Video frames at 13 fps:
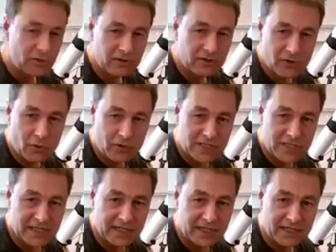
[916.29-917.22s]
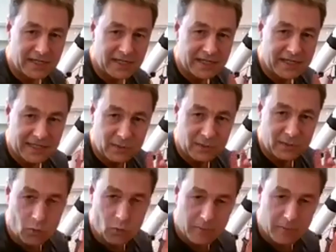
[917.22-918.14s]
to focus it, it
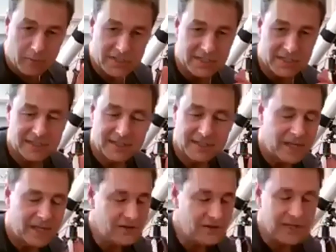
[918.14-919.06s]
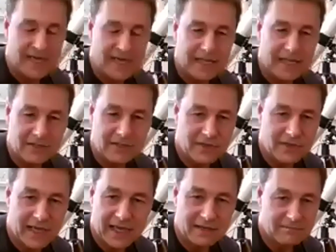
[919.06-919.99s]
wobbles and you can't get it, you
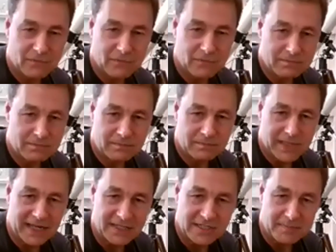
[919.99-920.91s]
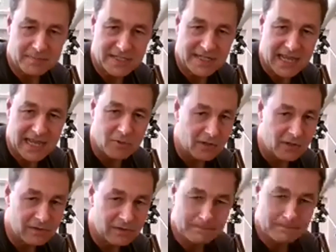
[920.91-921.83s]
can't get it to be
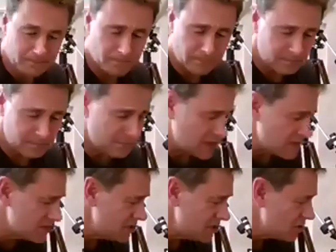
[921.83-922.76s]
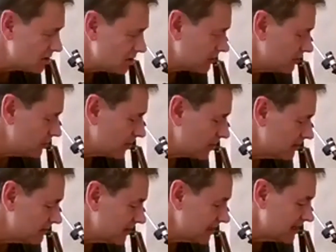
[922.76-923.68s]
stable so that you can look through it
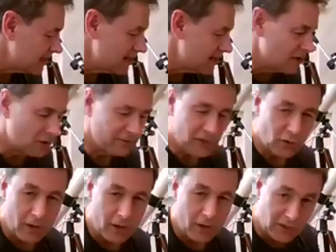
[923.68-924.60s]
clearly. Or if you go up to